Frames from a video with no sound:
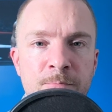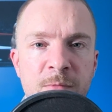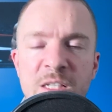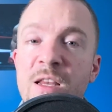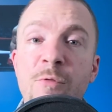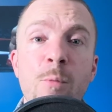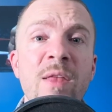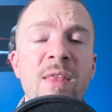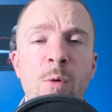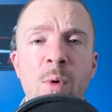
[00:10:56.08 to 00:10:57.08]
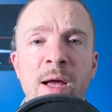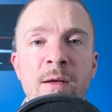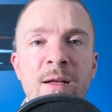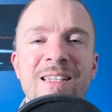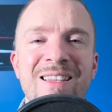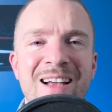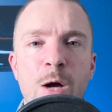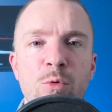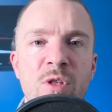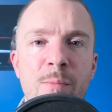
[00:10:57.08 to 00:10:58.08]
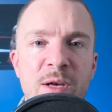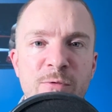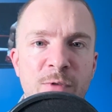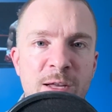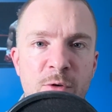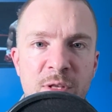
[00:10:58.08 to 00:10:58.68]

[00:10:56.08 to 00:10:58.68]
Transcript: It's never been that way. It's the guy who's the best fighter